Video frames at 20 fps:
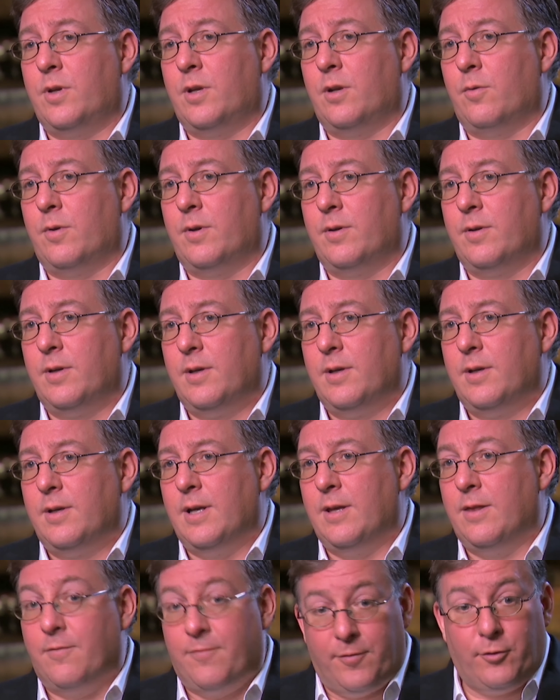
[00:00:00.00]
you know, in,
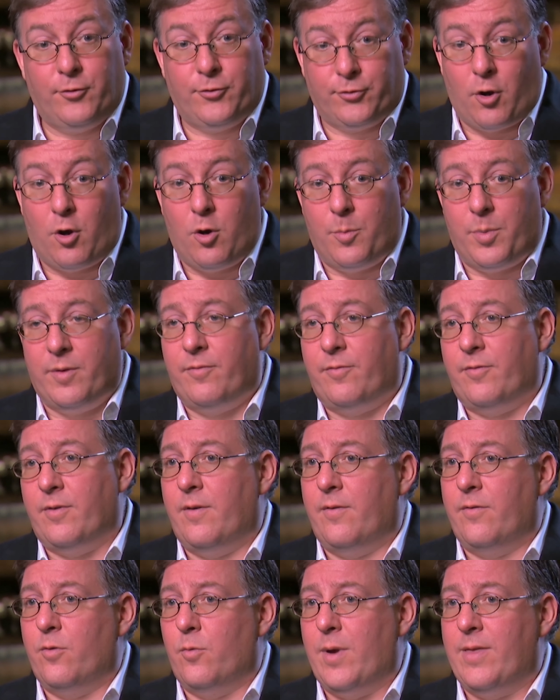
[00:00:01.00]
in the full scope of,
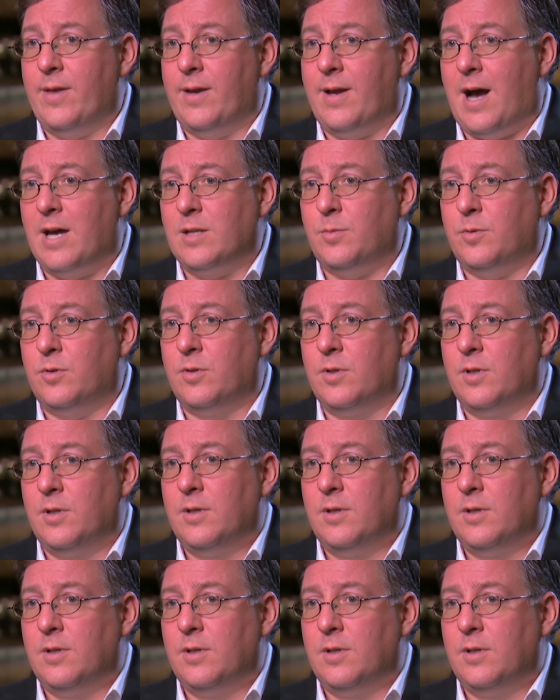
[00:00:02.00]
of the way the gospel